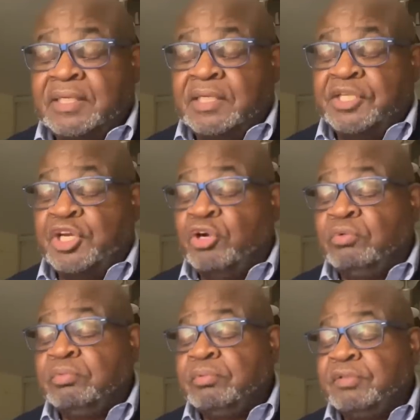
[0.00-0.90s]
You
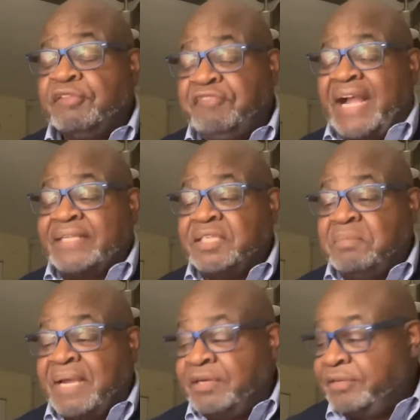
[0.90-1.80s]
know, the fact of the
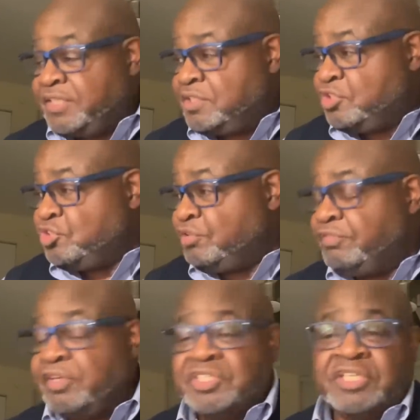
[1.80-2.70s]
matter is, this
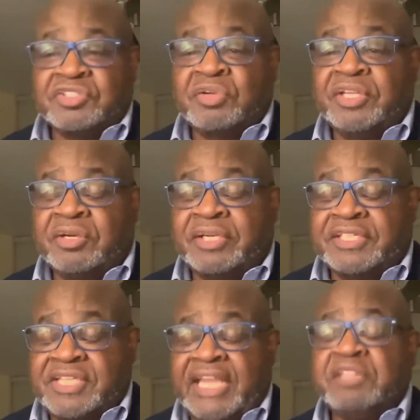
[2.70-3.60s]
university is only on
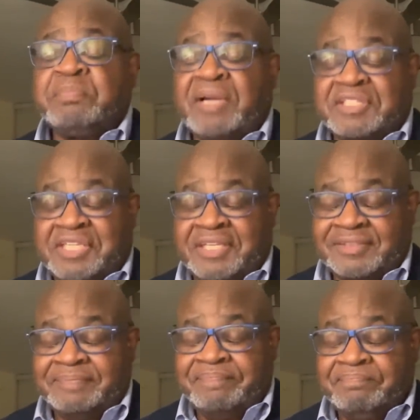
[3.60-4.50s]
its eighth president.
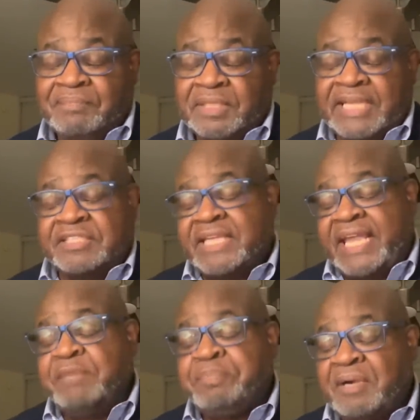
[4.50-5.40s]
That's
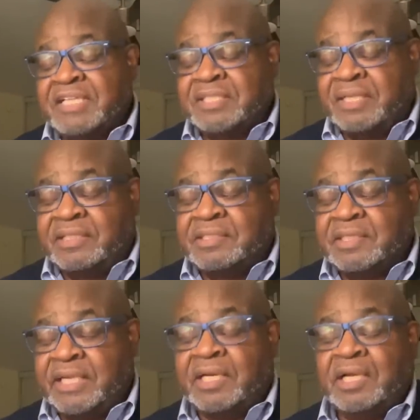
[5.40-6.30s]
eight presidents
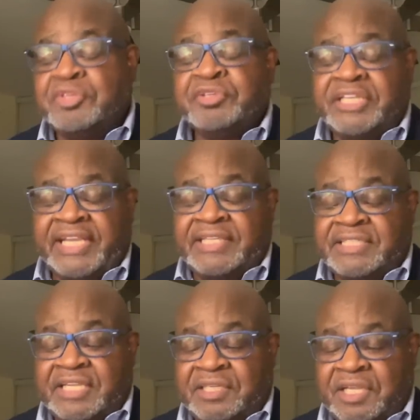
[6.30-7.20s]
in
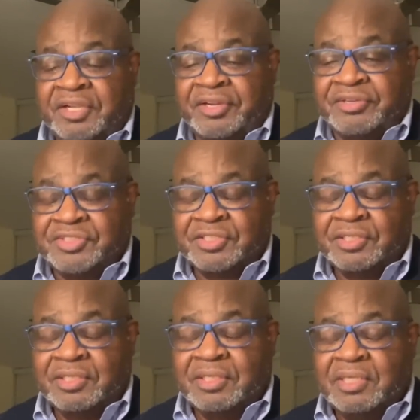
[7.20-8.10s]
118 years.
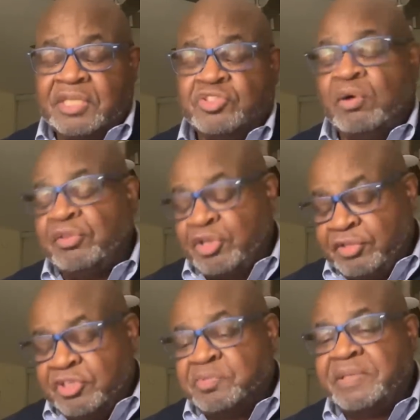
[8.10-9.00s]
So, although
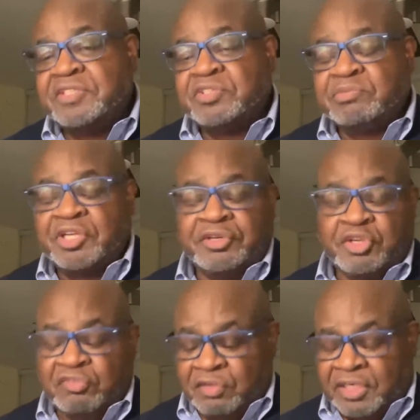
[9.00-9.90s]
there's been some
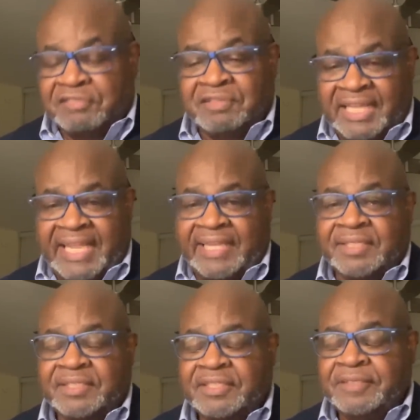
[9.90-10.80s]
turnover of
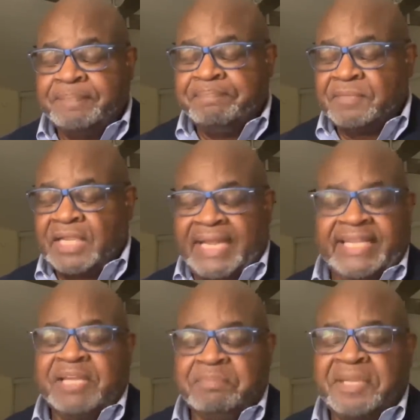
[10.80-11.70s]
late, I
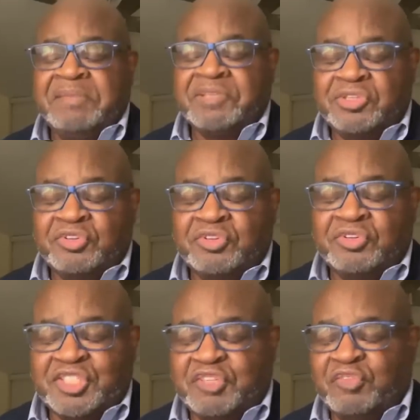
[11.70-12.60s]
can't blame a
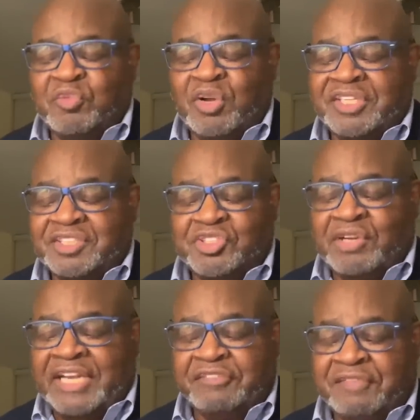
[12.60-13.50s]
university for wanting to
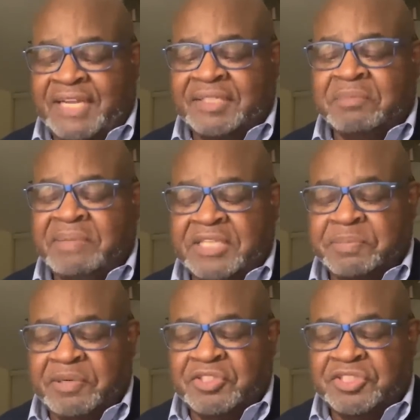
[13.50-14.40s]
try to find the best
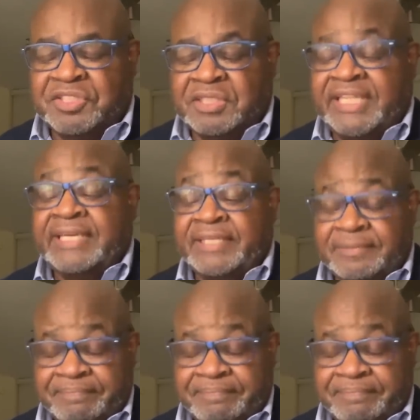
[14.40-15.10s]
person to lead it.